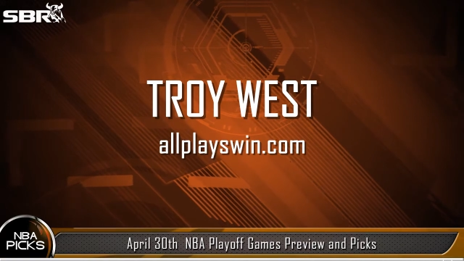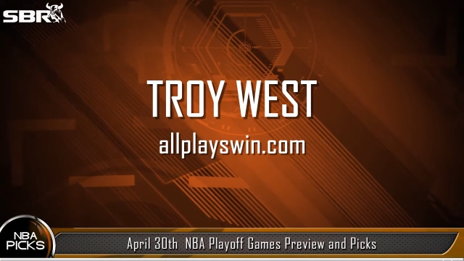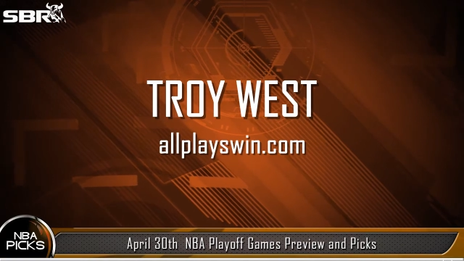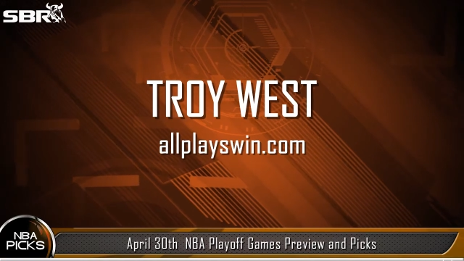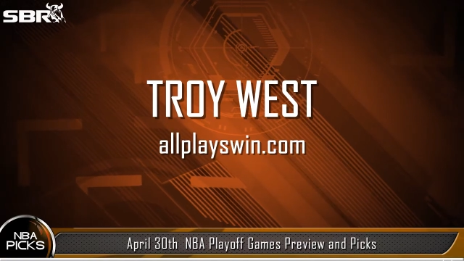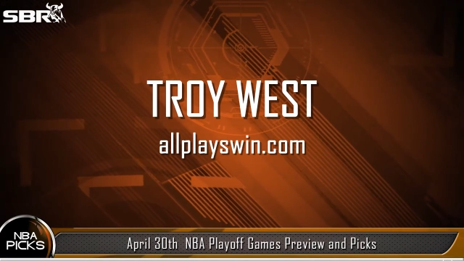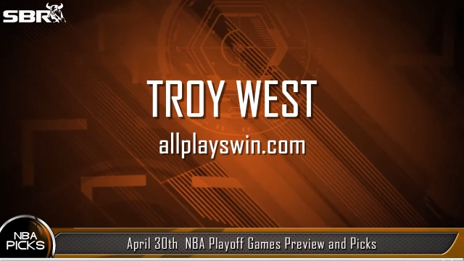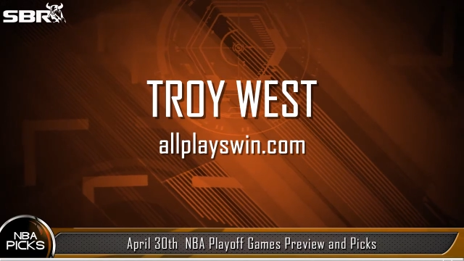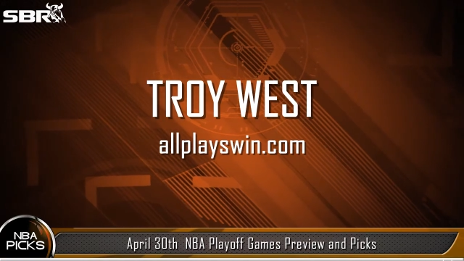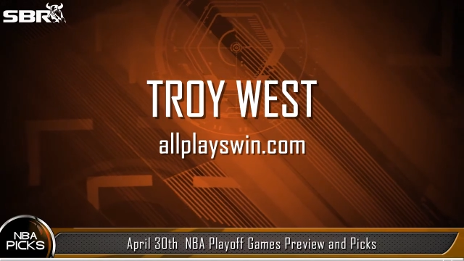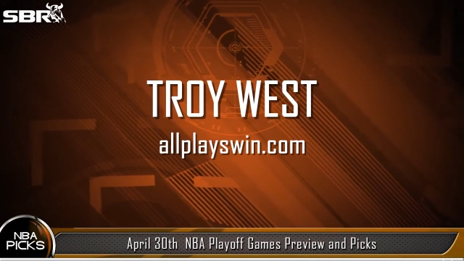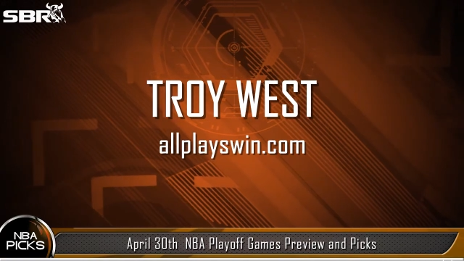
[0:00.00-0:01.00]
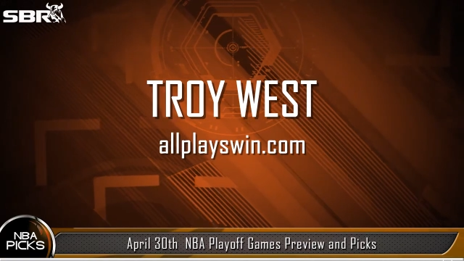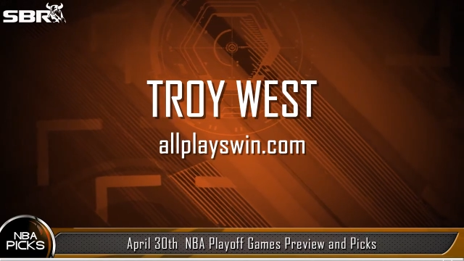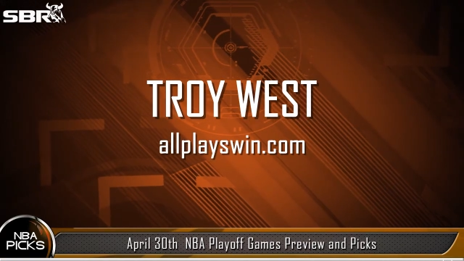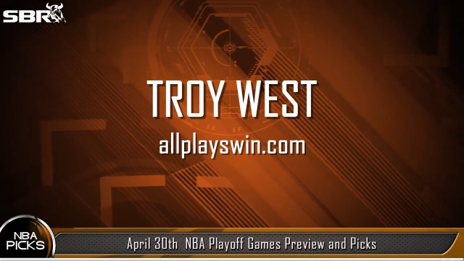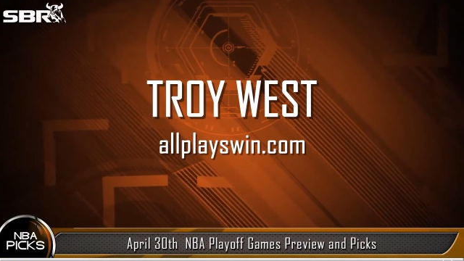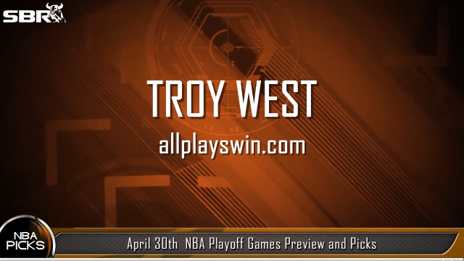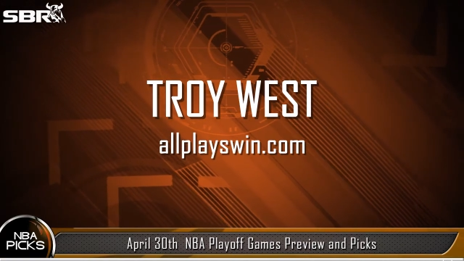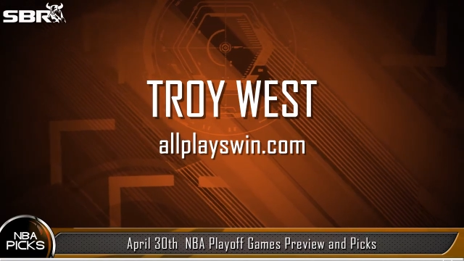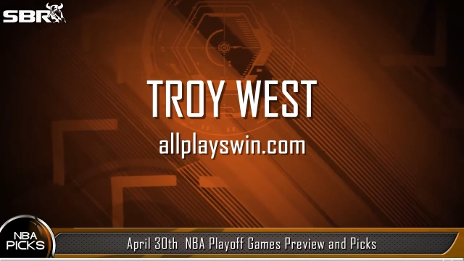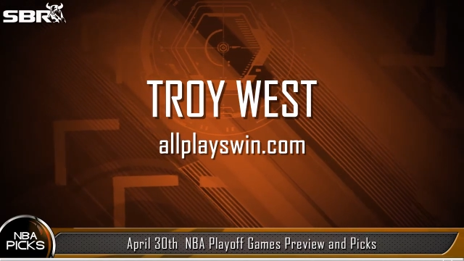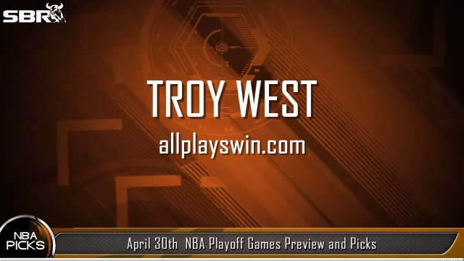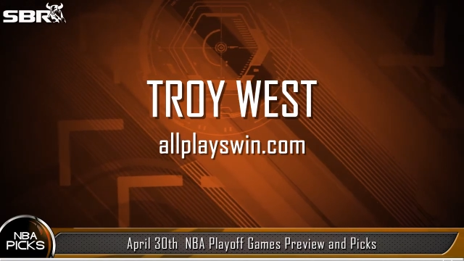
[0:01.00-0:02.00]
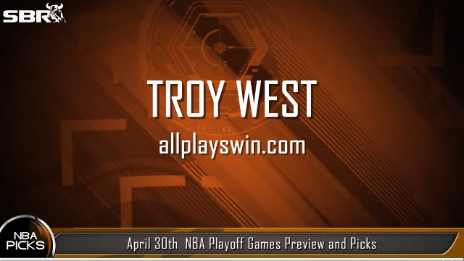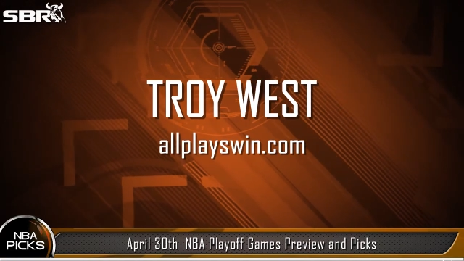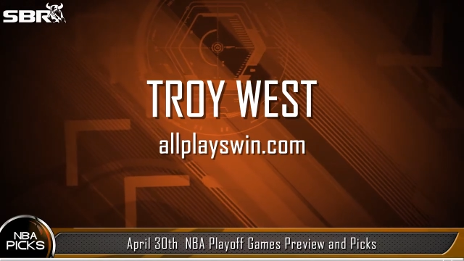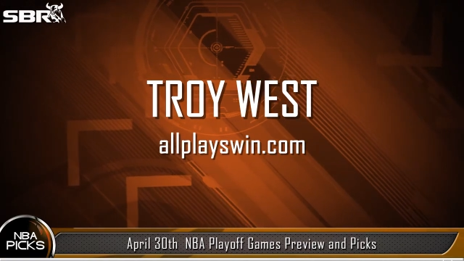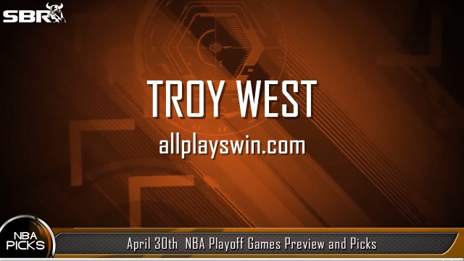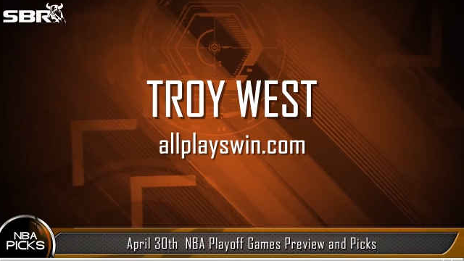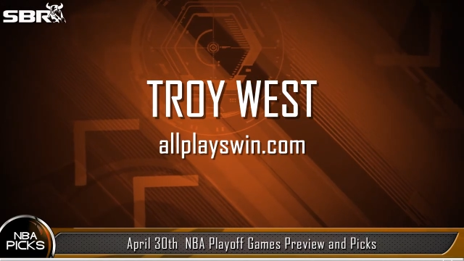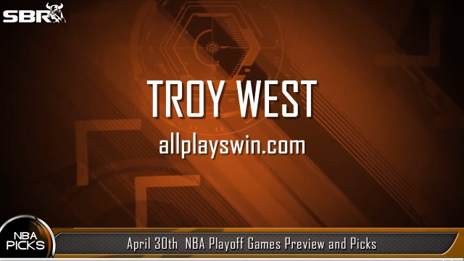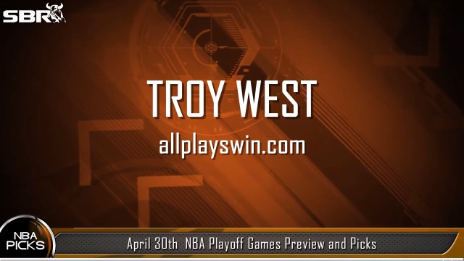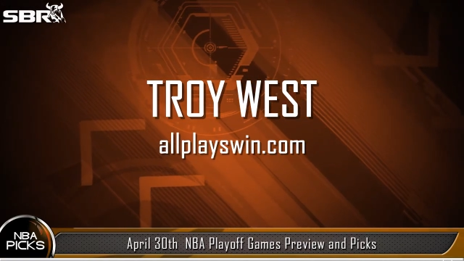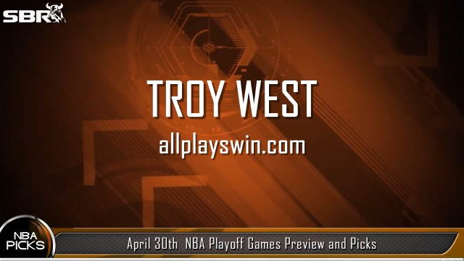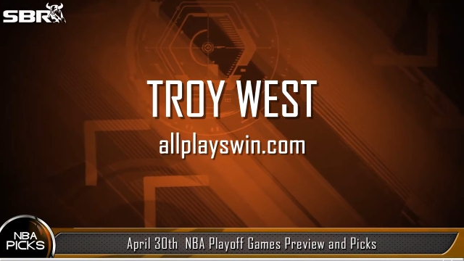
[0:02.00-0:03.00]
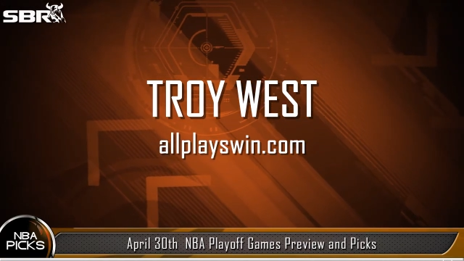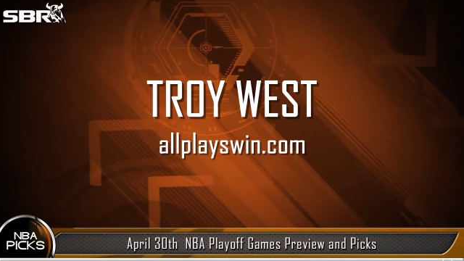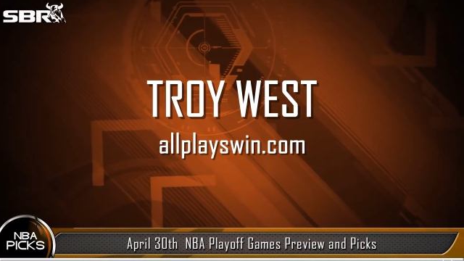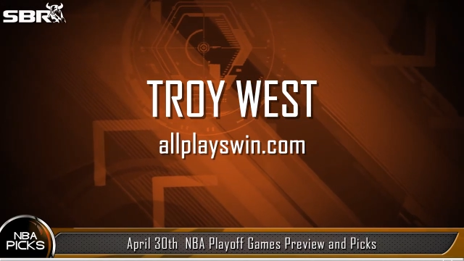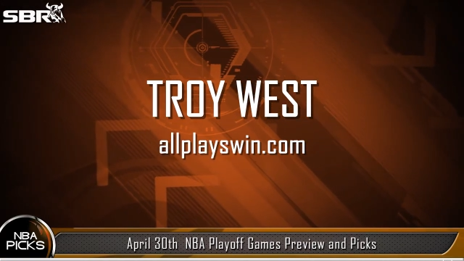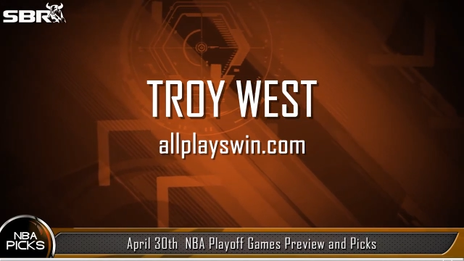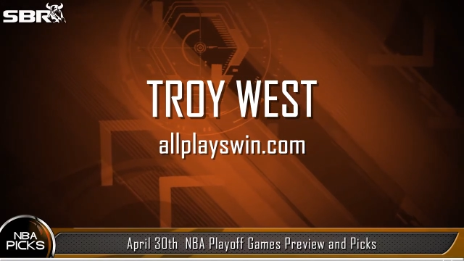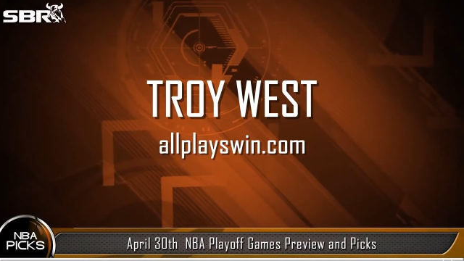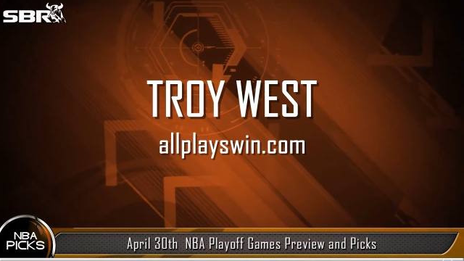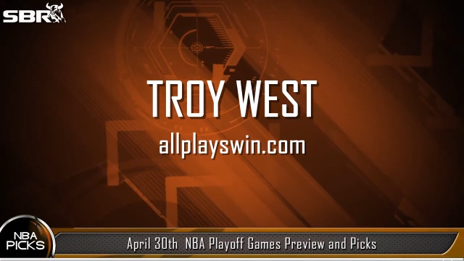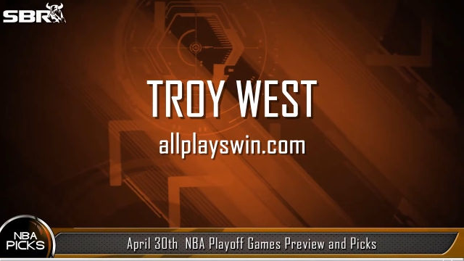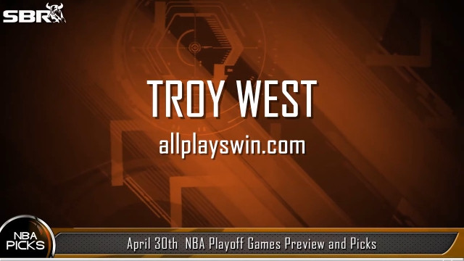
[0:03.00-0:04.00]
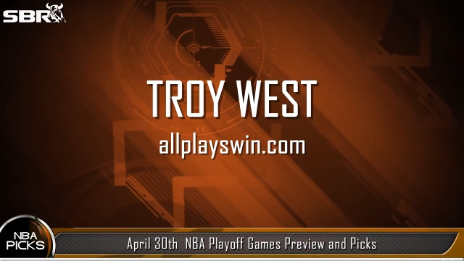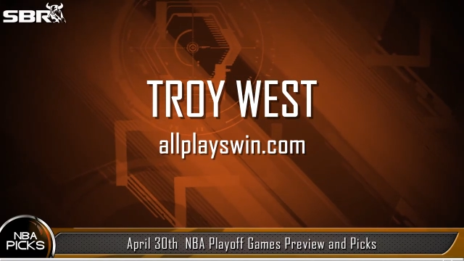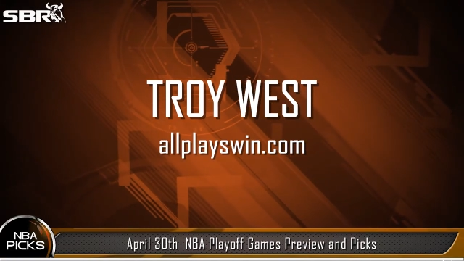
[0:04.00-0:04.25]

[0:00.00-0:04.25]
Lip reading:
[unreadable: no face in view]